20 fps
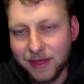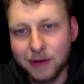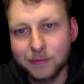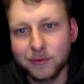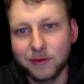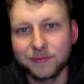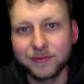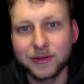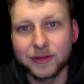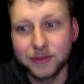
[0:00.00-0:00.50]
that
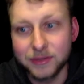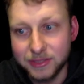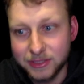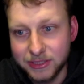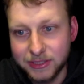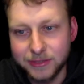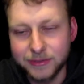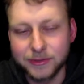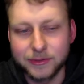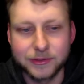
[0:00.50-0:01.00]
reveal
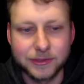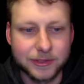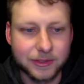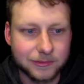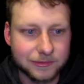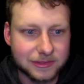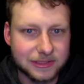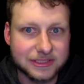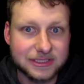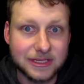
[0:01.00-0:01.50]
here. You
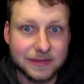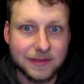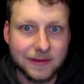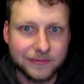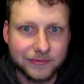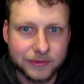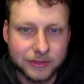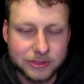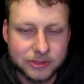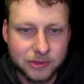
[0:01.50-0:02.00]
know, you say that
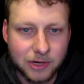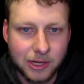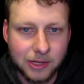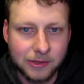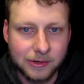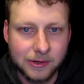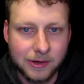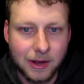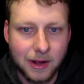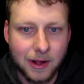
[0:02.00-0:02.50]
for the
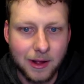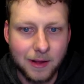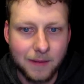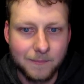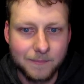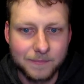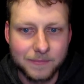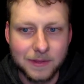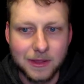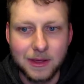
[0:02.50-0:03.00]
trailer.
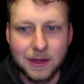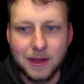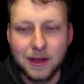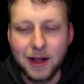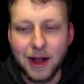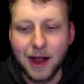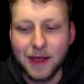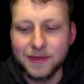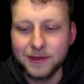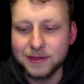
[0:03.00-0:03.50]
Um,
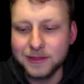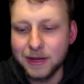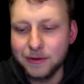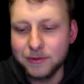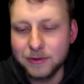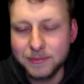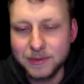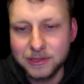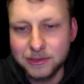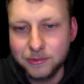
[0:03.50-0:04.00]
I think that
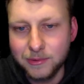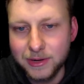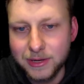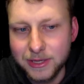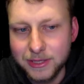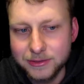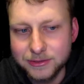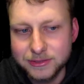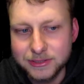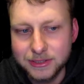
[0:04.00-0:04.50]
would have been quite
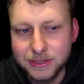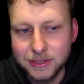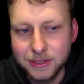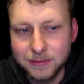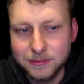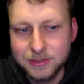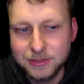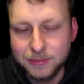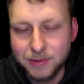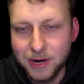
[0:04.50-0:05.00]
interesting. I
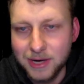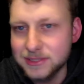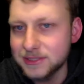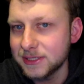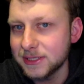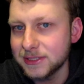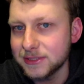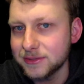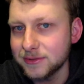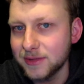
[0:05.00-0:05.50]
was surprised they
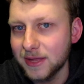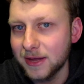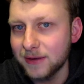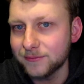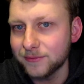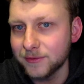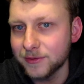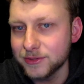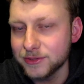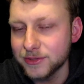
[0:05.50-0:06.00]
didn't do that
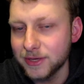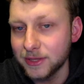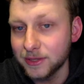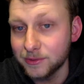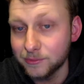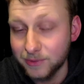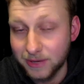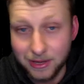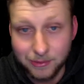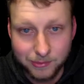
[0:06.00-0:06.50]
for the
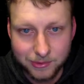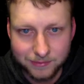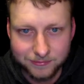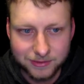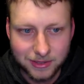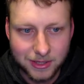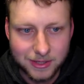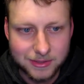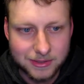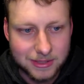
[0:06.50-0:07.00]
trailer. What I would have
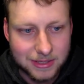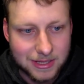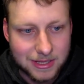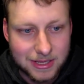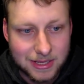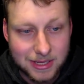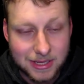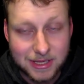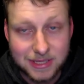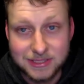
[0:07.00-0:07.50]
done
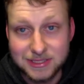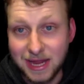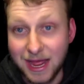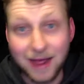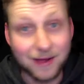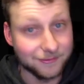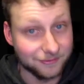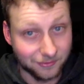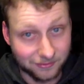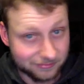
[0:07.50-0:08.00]
is
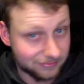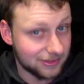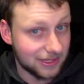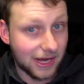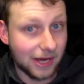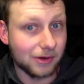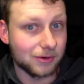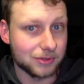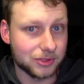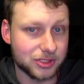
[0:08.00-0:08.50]
have
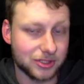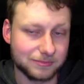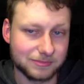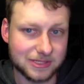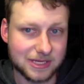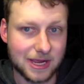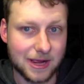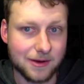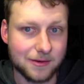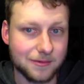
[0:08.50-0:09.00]
the arrow jump
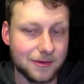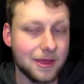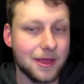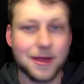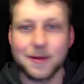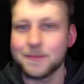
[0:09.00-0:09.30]
down,